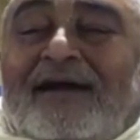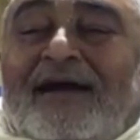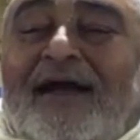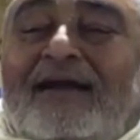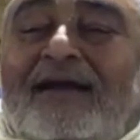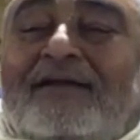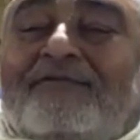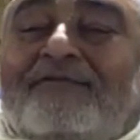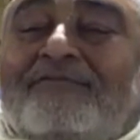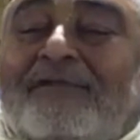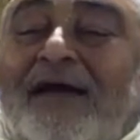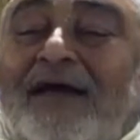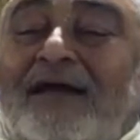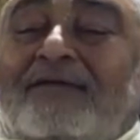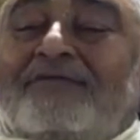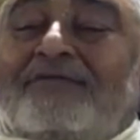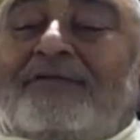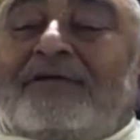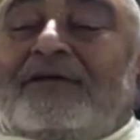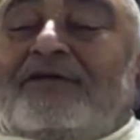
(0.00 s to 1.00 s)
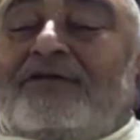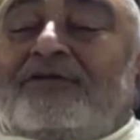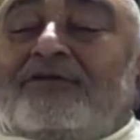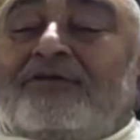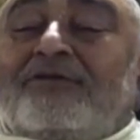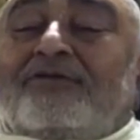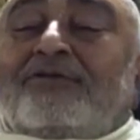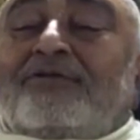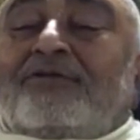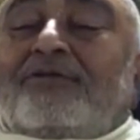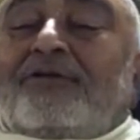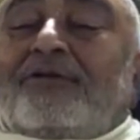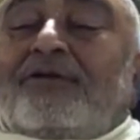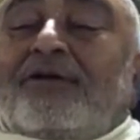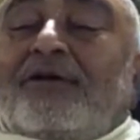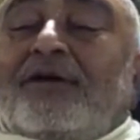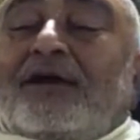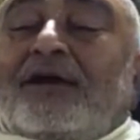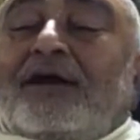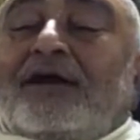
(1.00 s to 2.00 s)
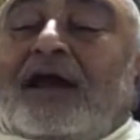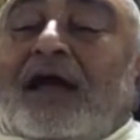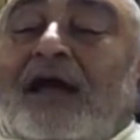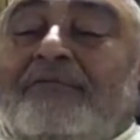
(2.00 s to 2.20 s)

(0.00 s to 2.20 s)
And when we do in